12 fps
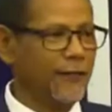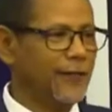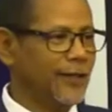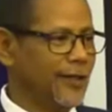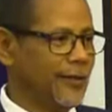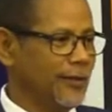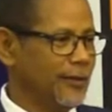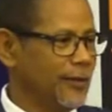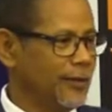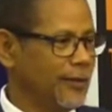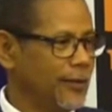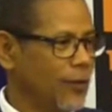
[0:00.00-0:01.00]
African
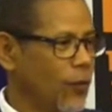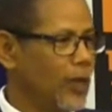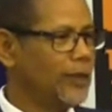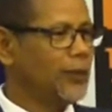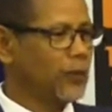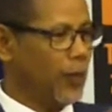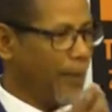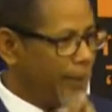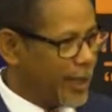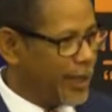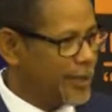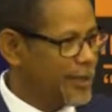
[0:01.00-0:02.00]
wanted to
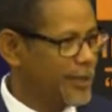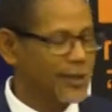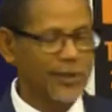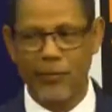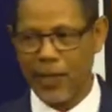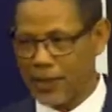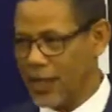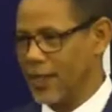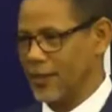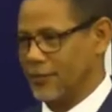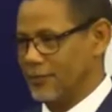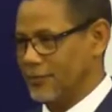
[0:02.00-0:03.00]
embrace
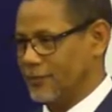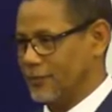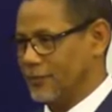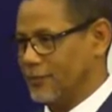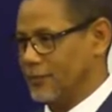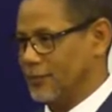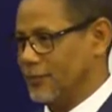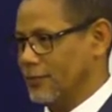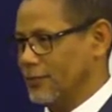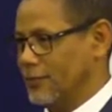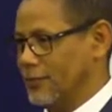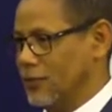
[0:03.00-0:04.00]
Mandela
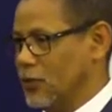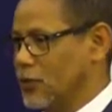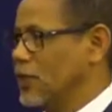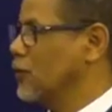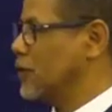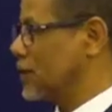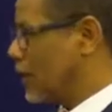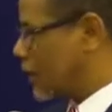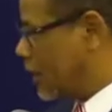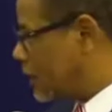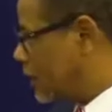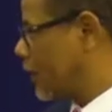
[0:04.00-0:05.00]
because he was the
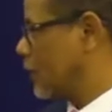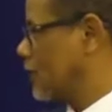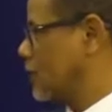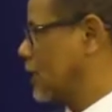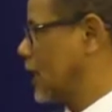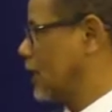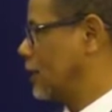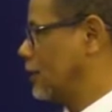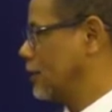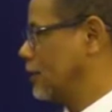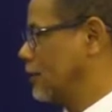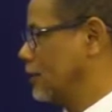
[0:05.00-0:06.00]
great
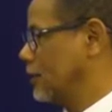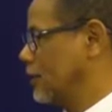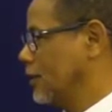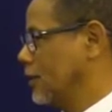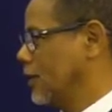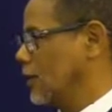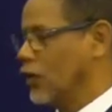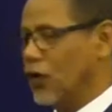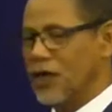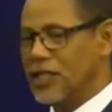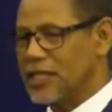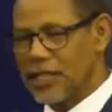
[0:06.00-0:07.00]
reconciler.
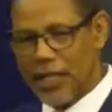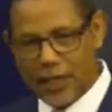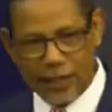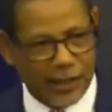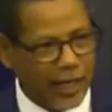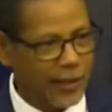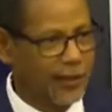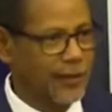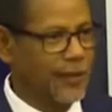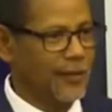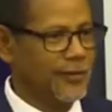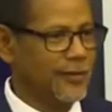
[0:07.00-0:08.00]
He said the right
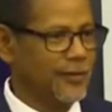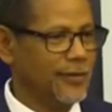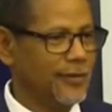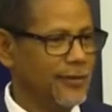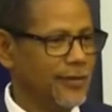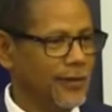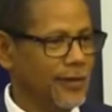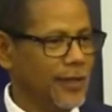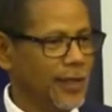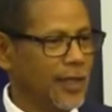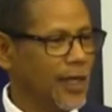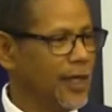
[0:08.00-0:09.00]
things.
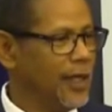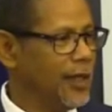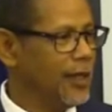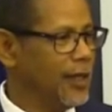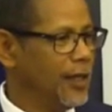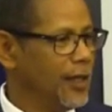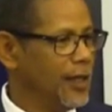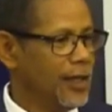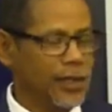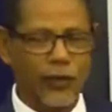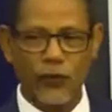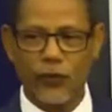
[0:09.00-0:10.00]
He
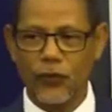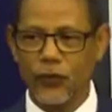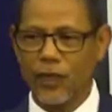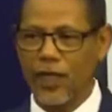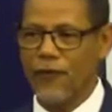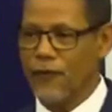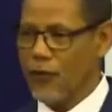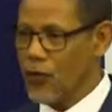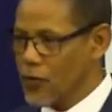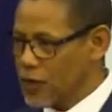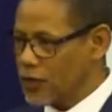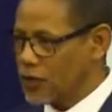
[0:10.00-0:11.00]

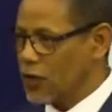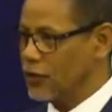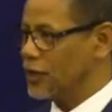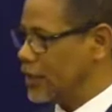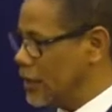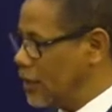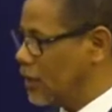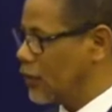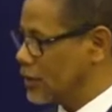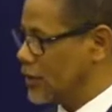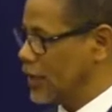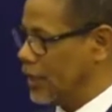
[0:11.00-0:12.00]
focused on
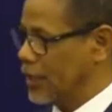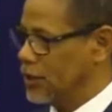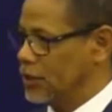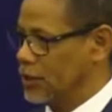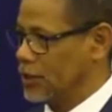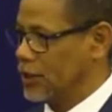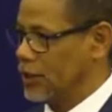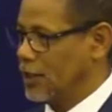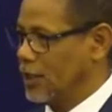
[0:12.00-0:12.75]
reconciliation.